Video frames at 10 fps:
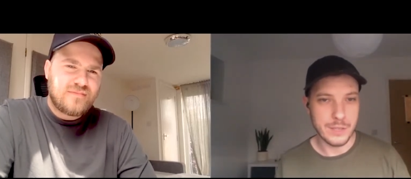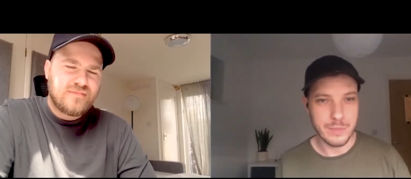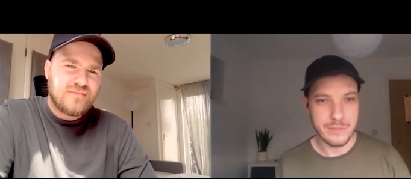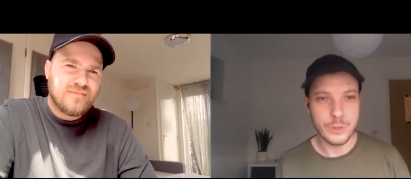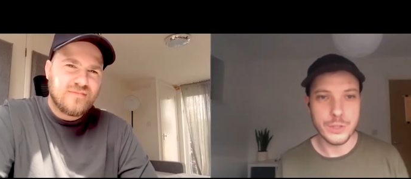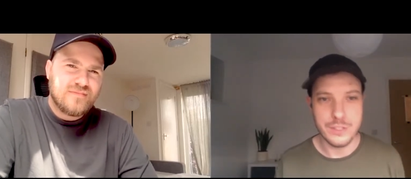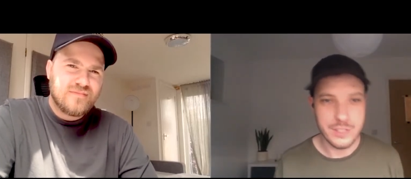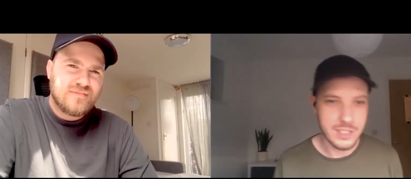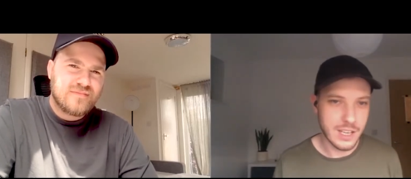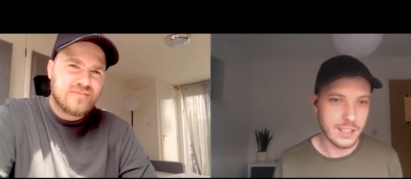Speaker 1: before you
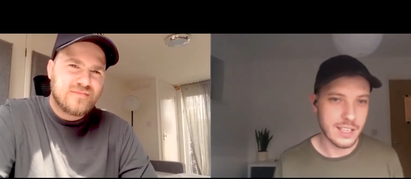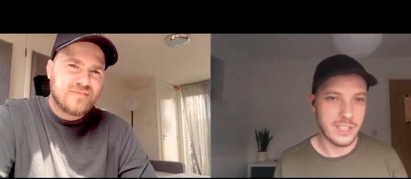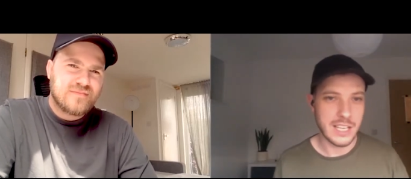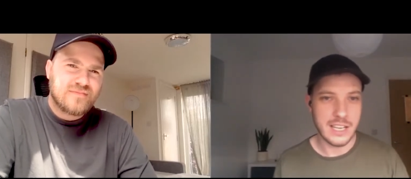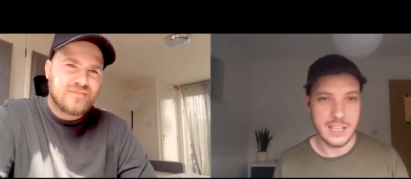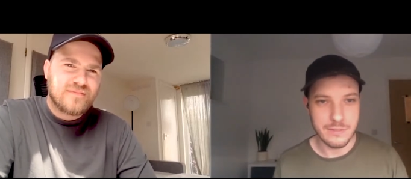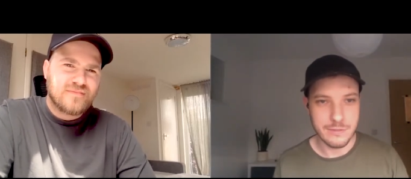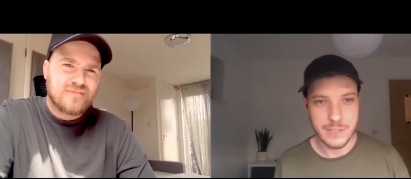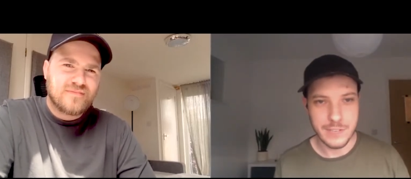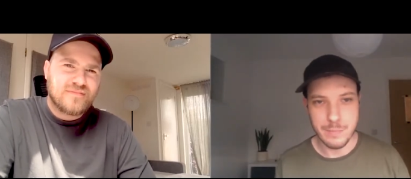start giving any
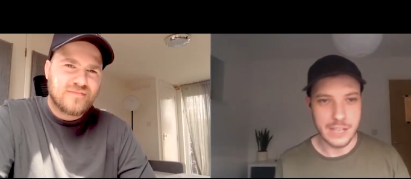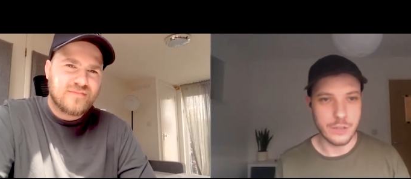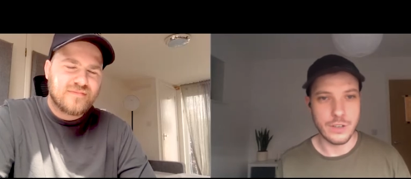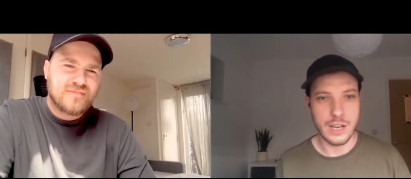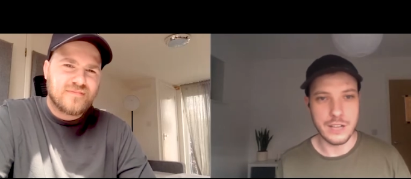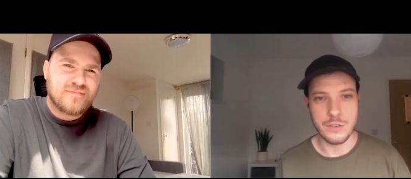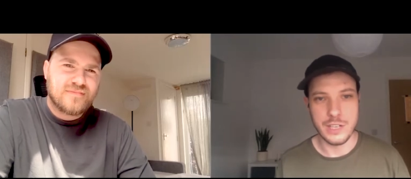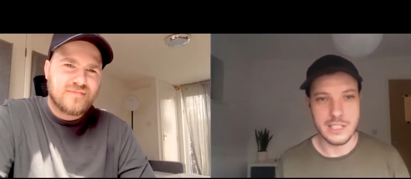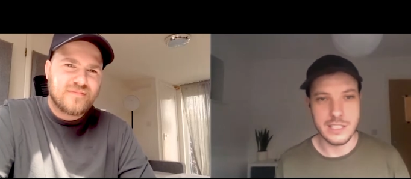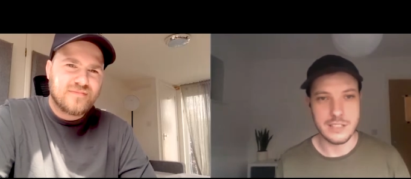feedback or other
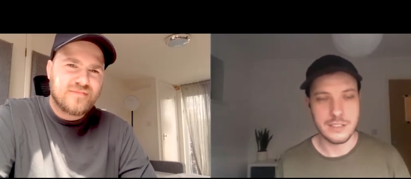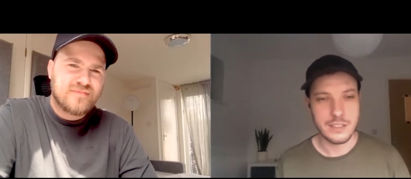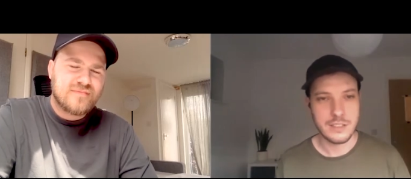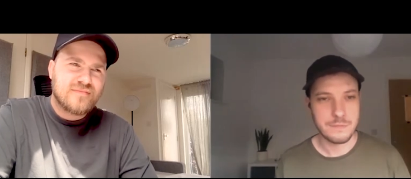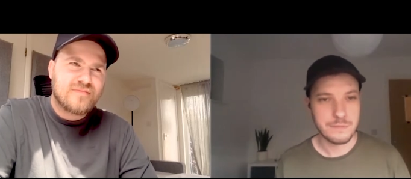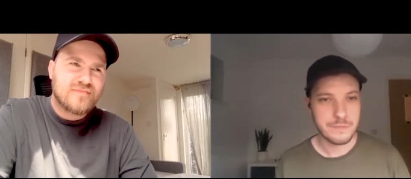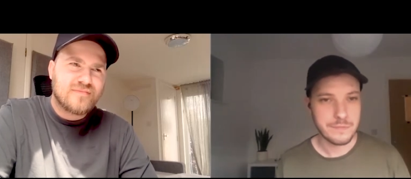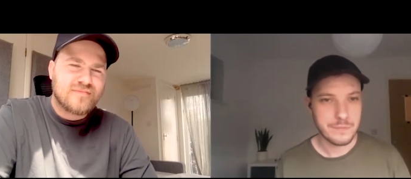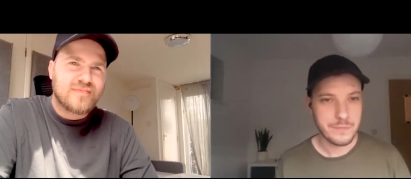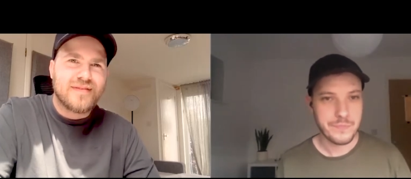ideas?
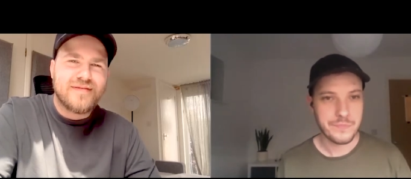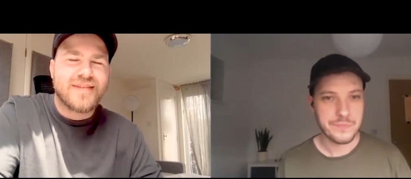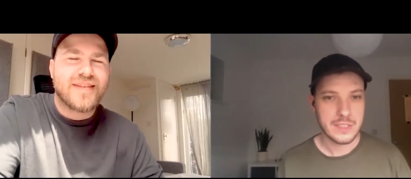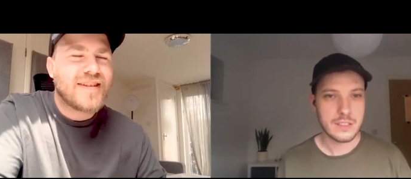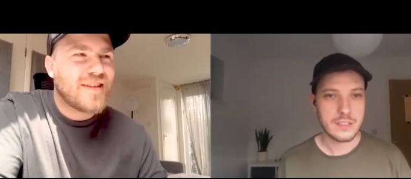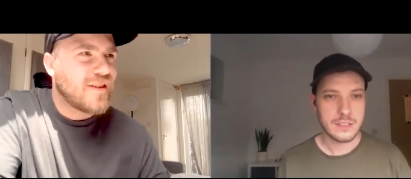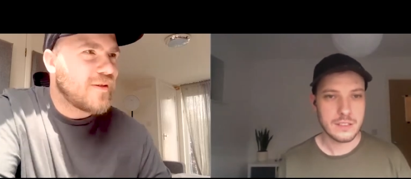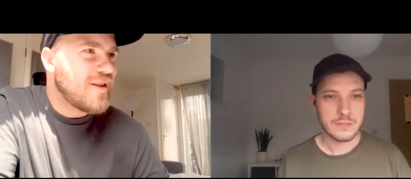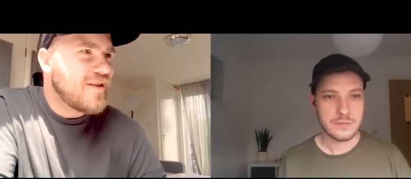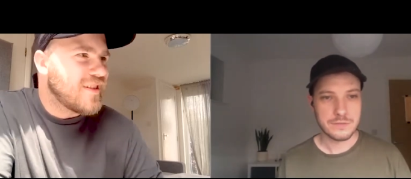Oh, that's a good
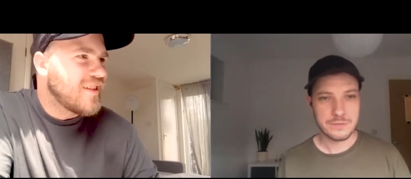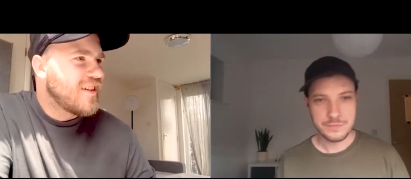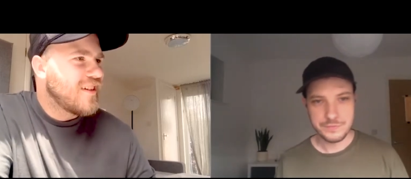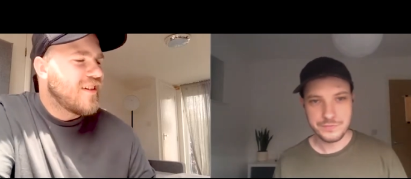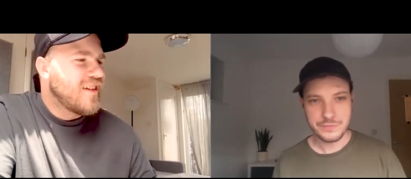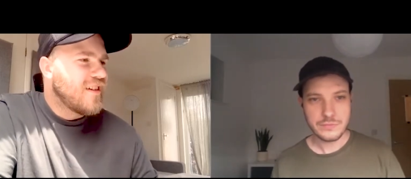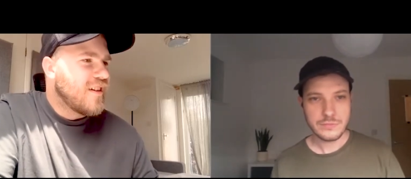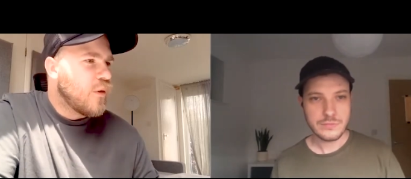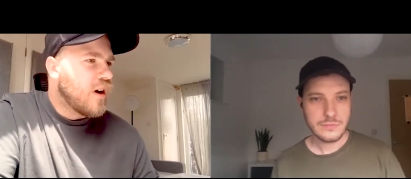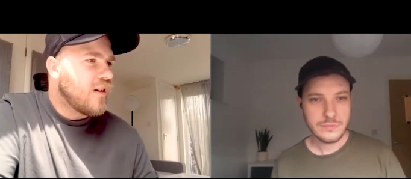question.
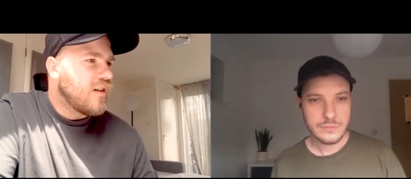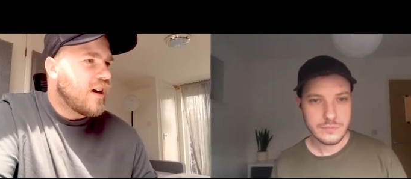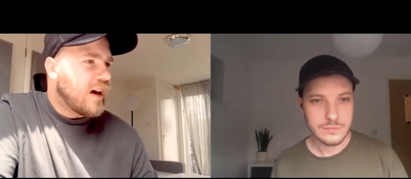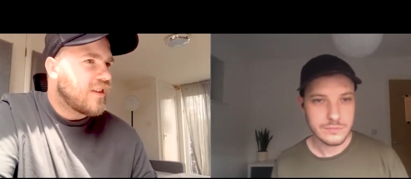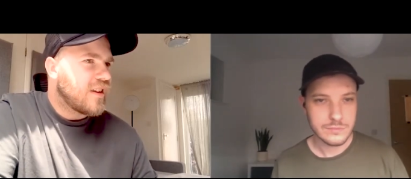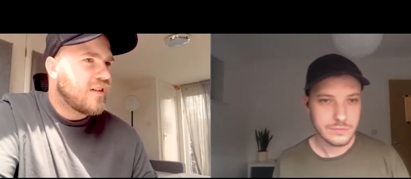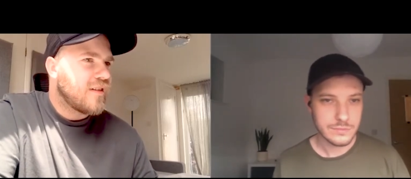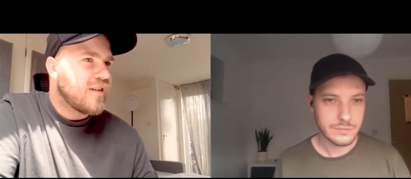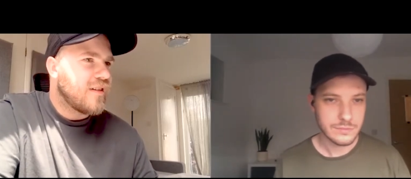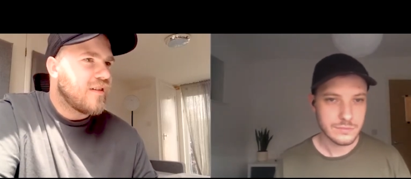
Speaker 2: Well, I think
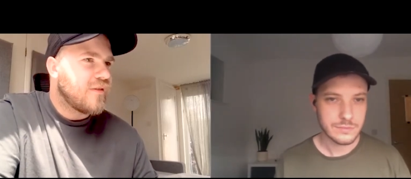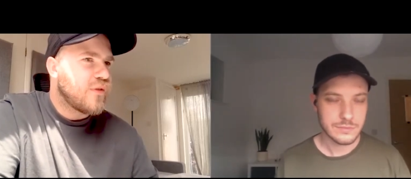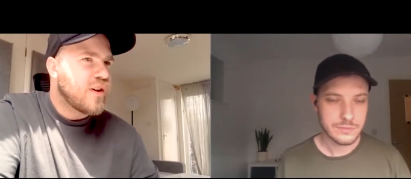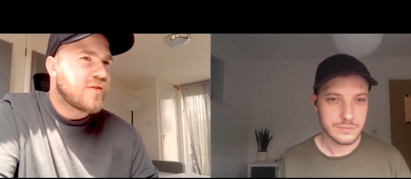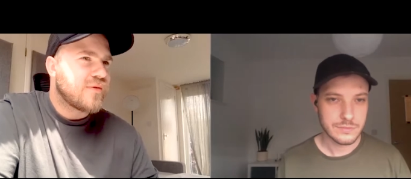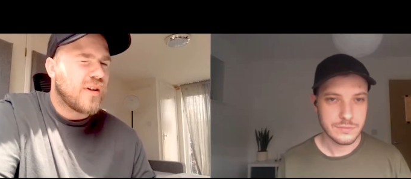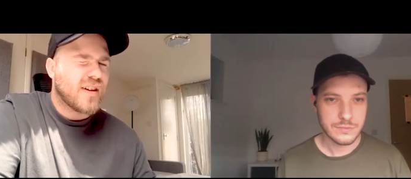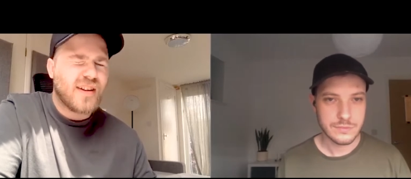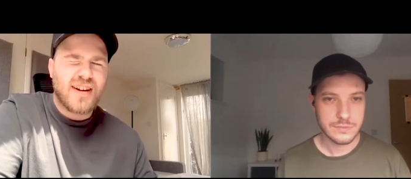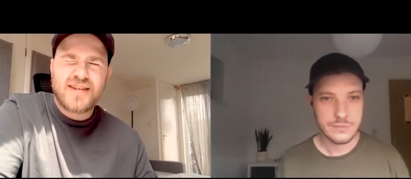first of all, I'd
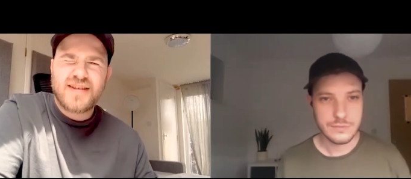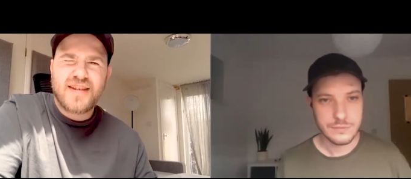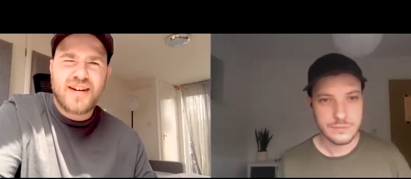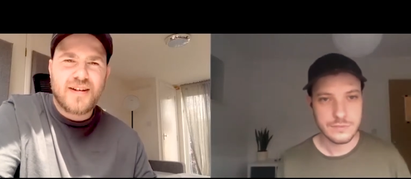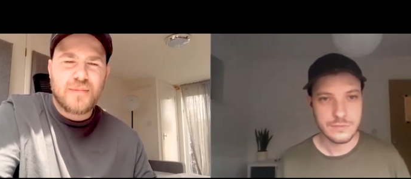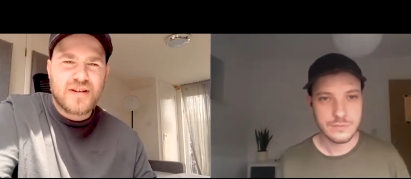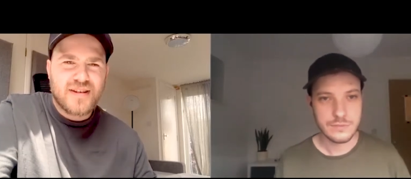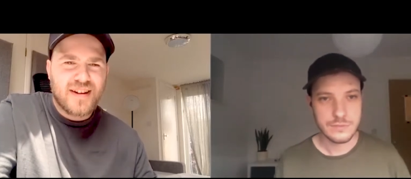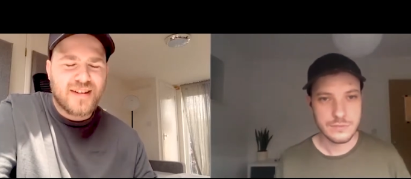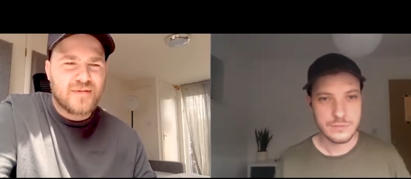like to start by
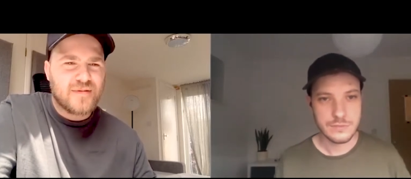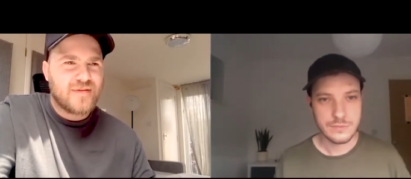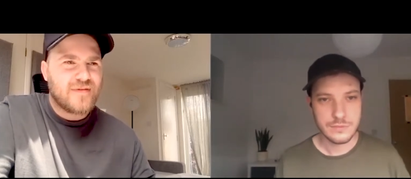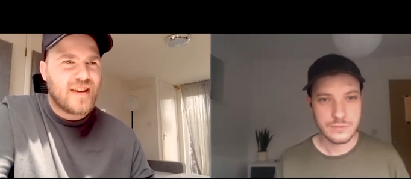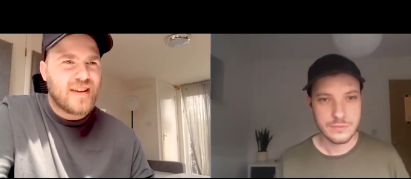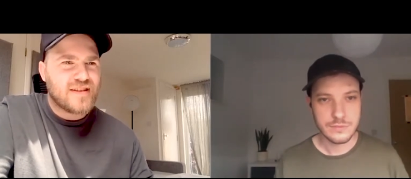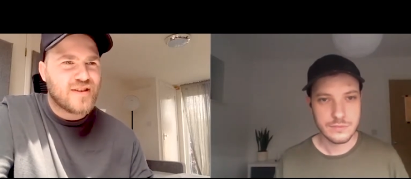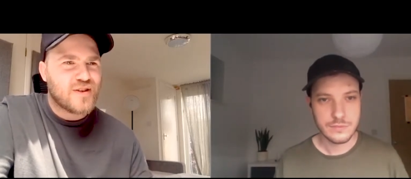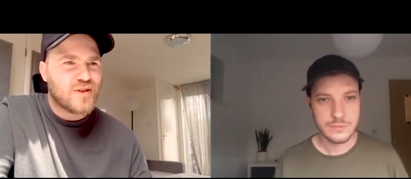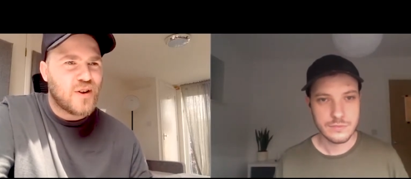saying, as a
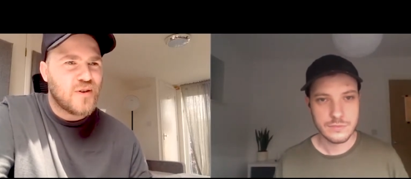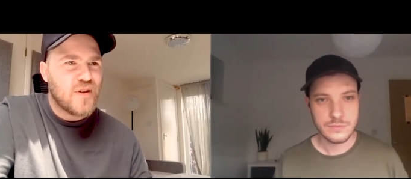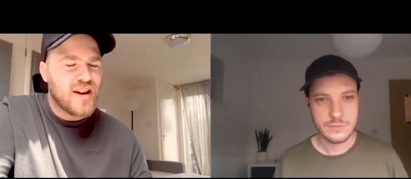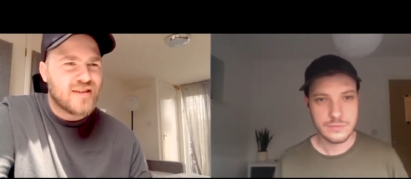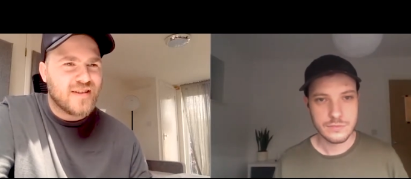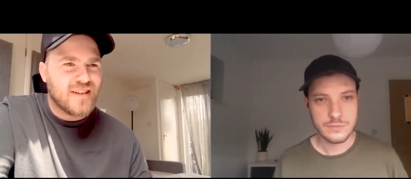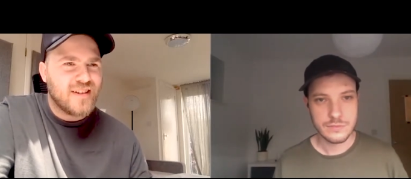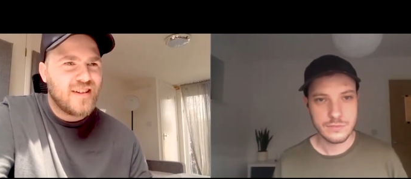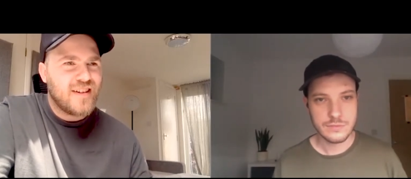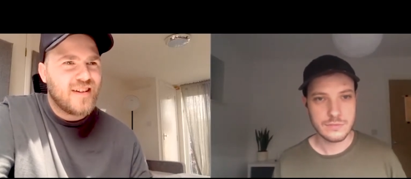songwriter,
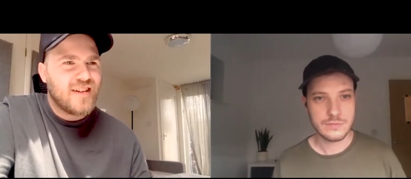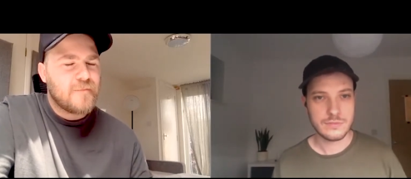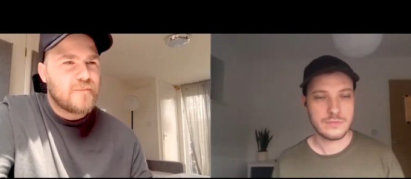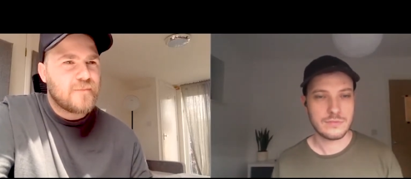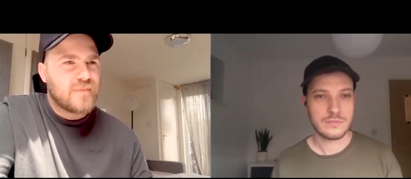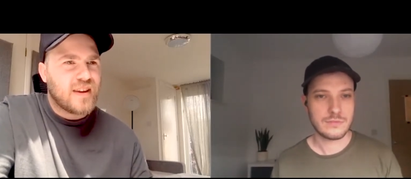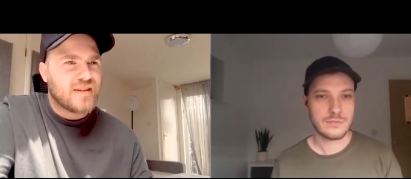there's